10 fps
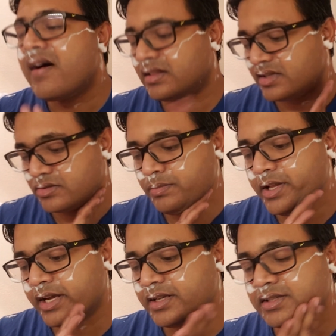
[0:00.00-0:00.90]
This
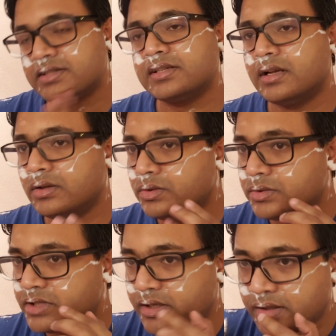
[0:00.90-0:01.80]
blade is
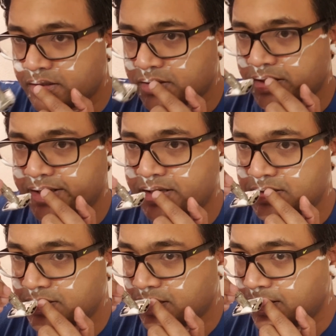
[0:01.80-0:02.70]
losing its
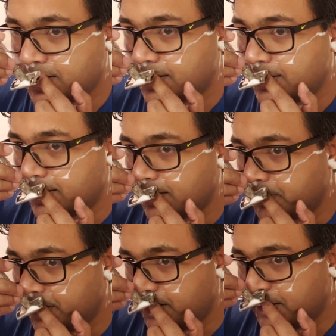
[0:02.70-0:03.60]
edge a little
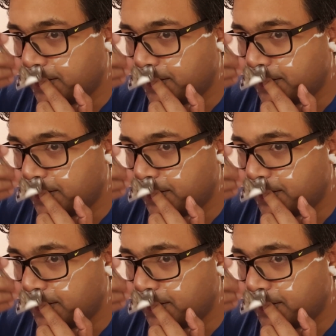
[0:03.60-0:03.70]
bit,